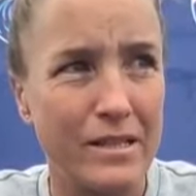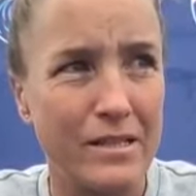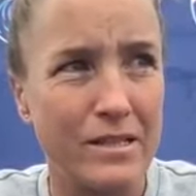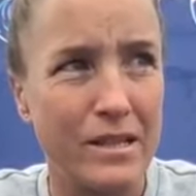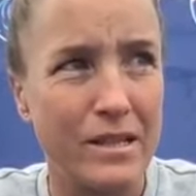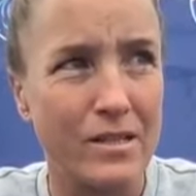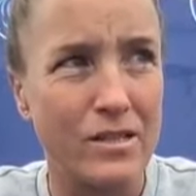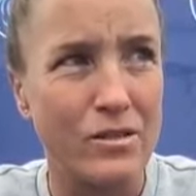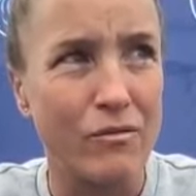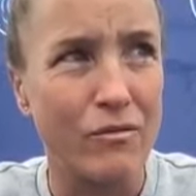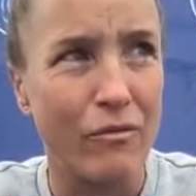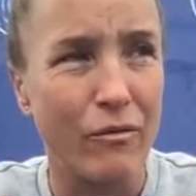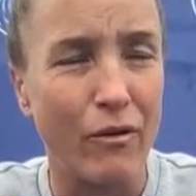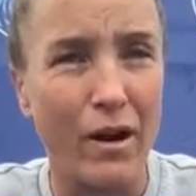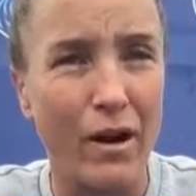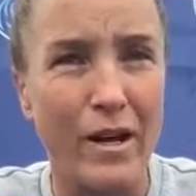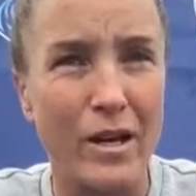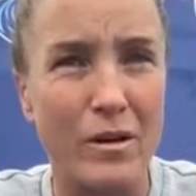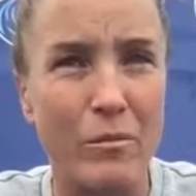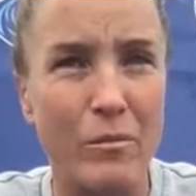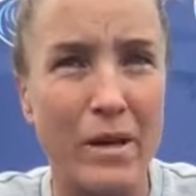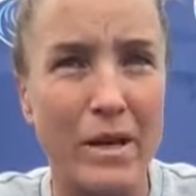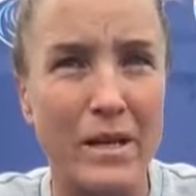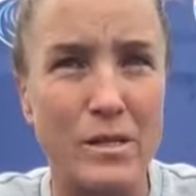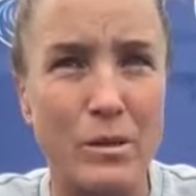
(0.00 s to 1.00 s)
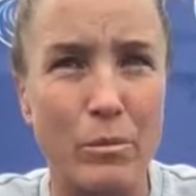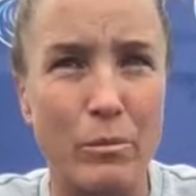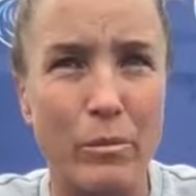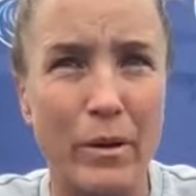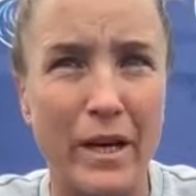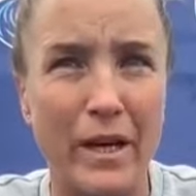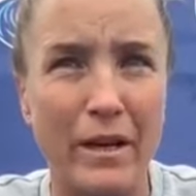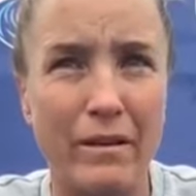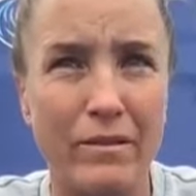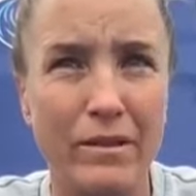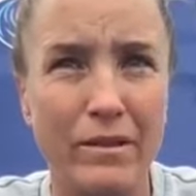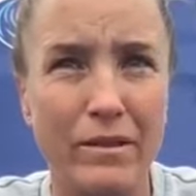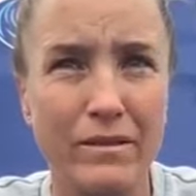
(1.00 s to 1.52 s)
does frighten me as a
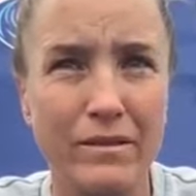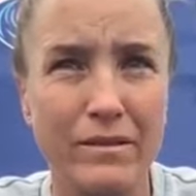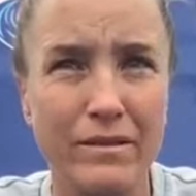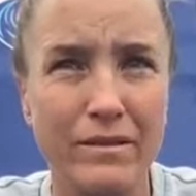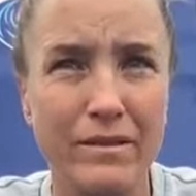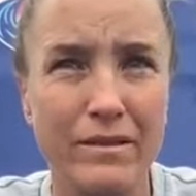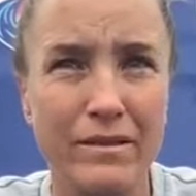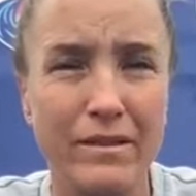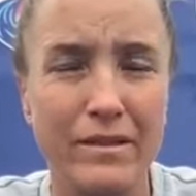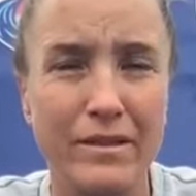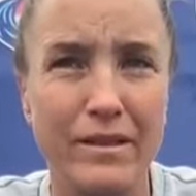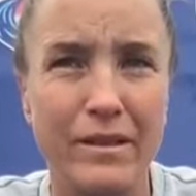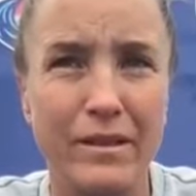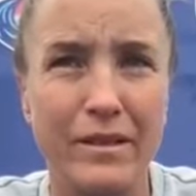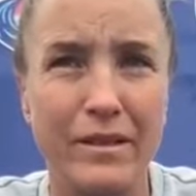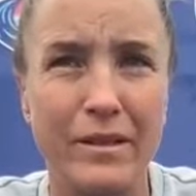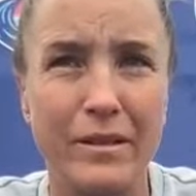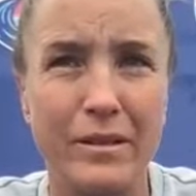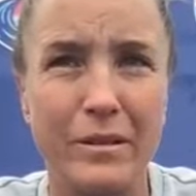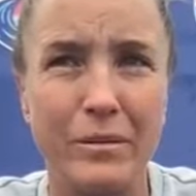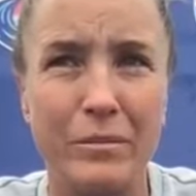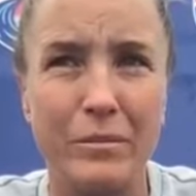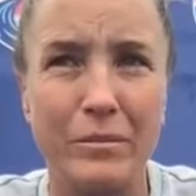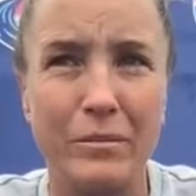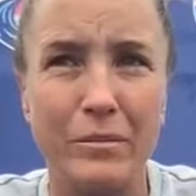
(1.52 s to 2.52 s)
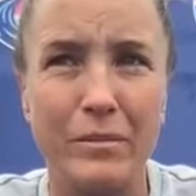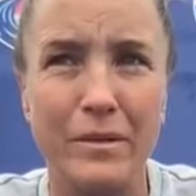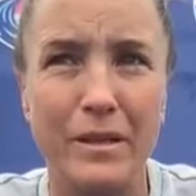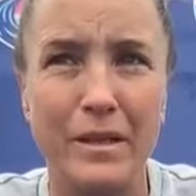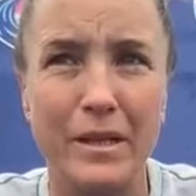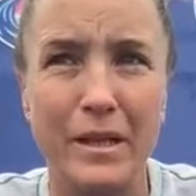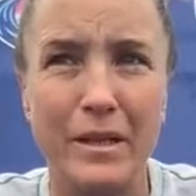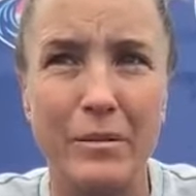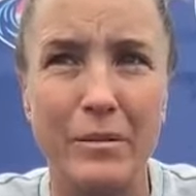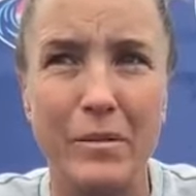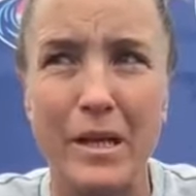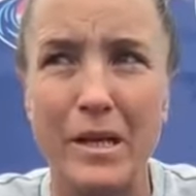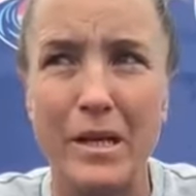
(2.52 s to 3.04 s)
parent, and
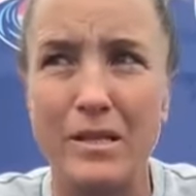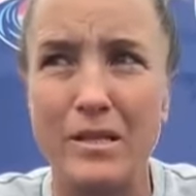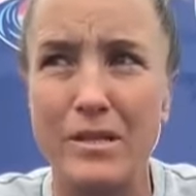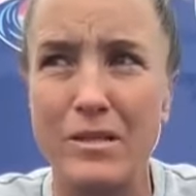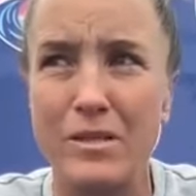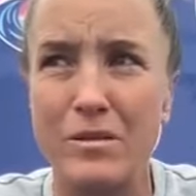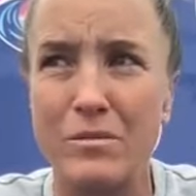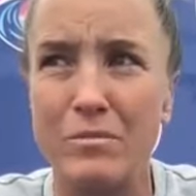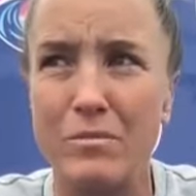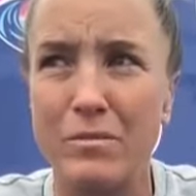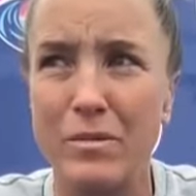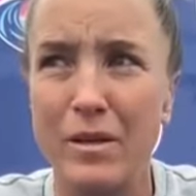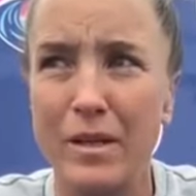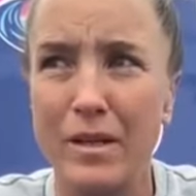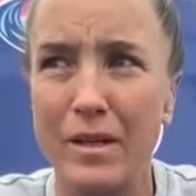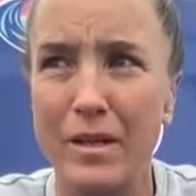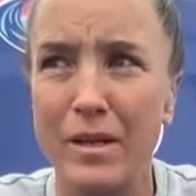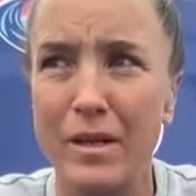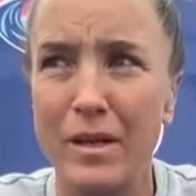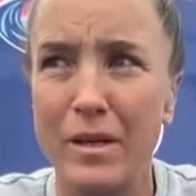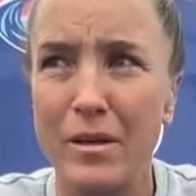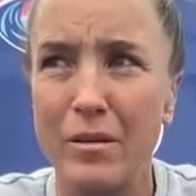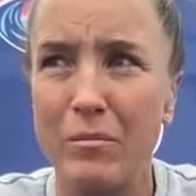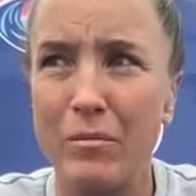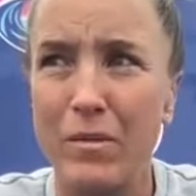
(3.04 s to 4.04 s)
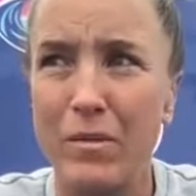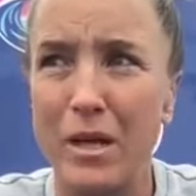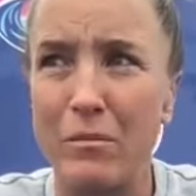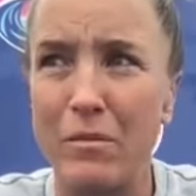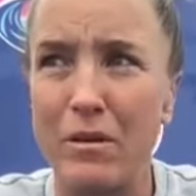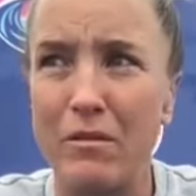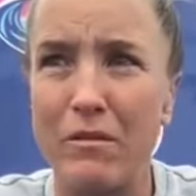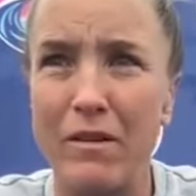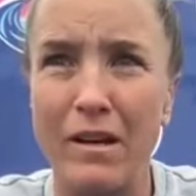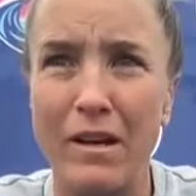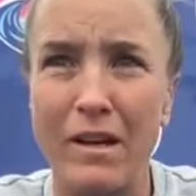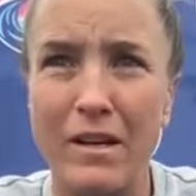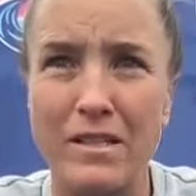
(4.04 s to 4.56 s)
it does make
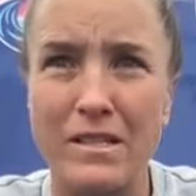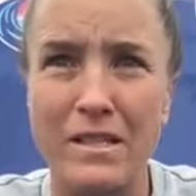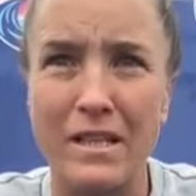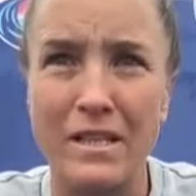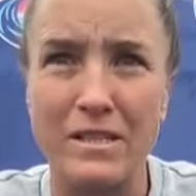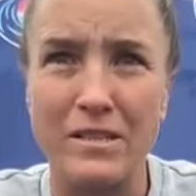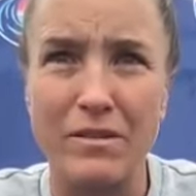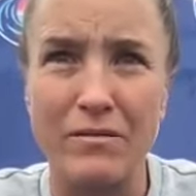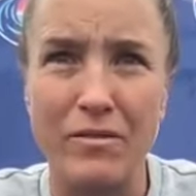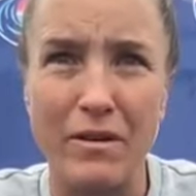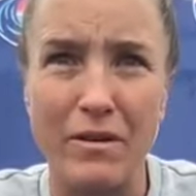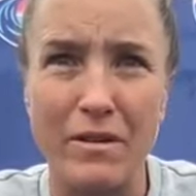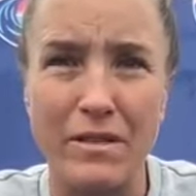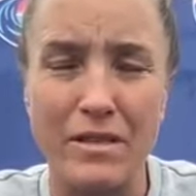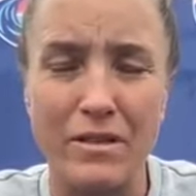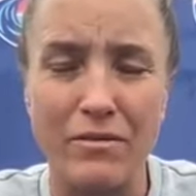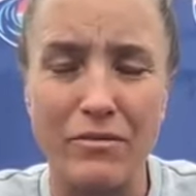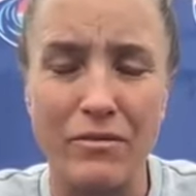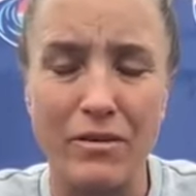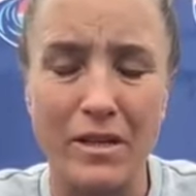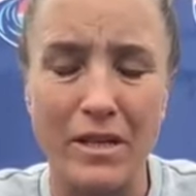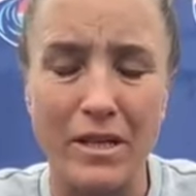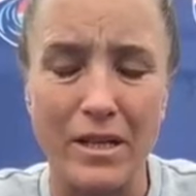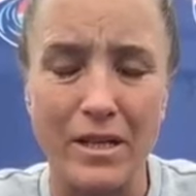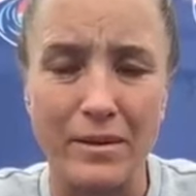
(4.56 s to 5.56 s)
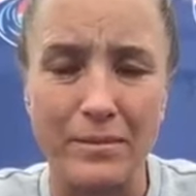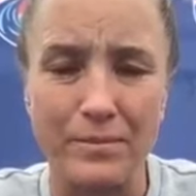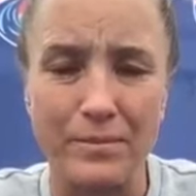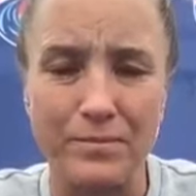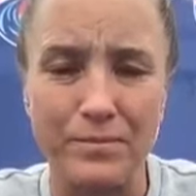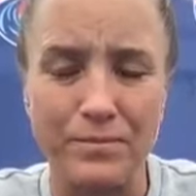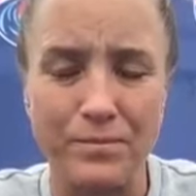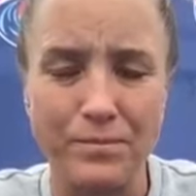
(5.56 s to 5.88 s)
me realize things are very different here.